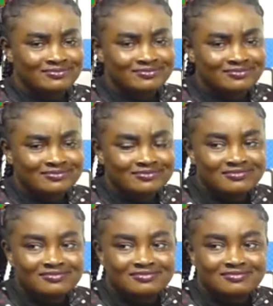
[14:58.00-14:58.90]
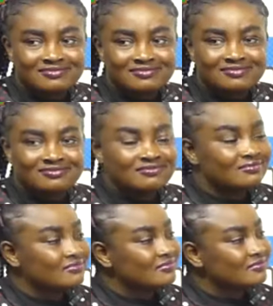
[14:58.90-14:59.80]

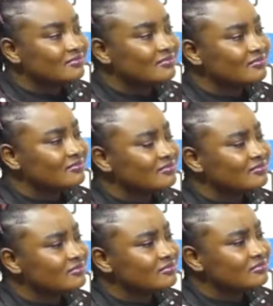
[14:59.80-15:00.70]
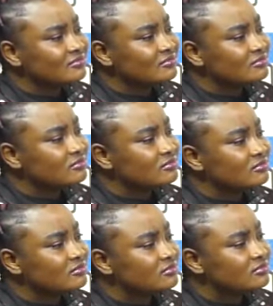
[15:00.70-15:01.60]

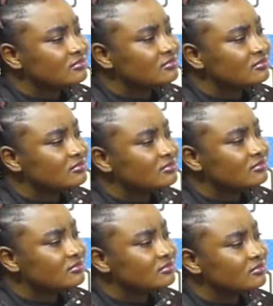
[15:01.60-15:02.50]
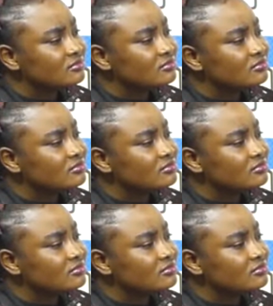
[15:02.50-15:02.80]
(silent)